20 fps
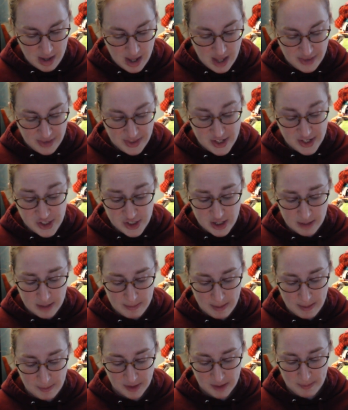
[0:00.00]
Then she
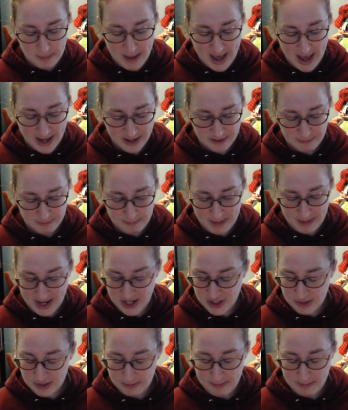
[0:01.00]
remembered the packet of
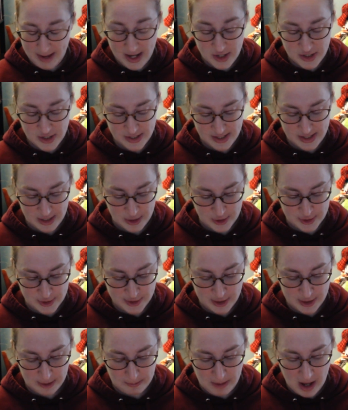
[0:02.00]
matches in her
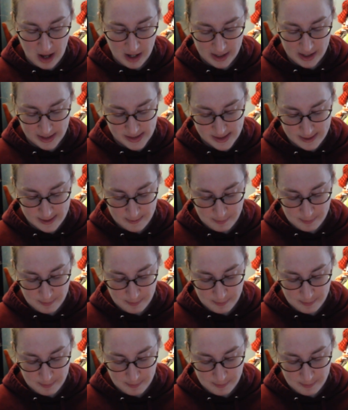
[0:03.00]
skirt pocket.